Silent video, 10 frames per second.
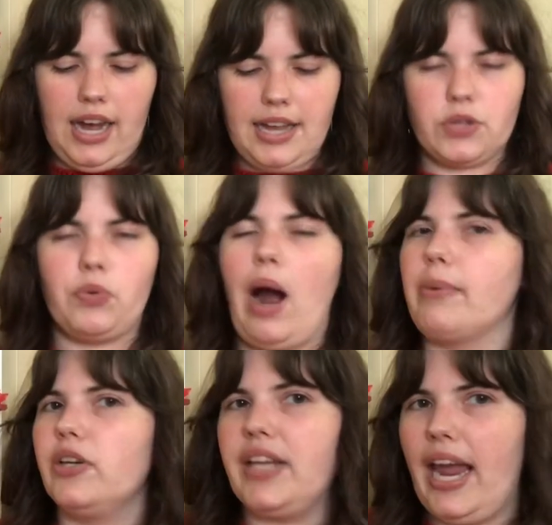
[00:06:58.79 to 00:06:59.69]
is
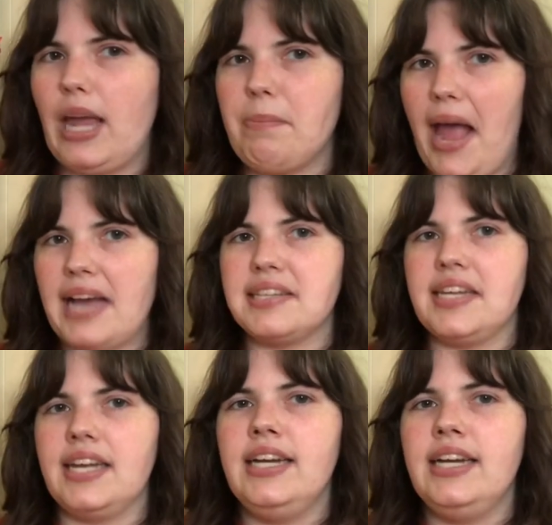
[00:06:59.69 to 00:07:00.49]
Robert K. Massie.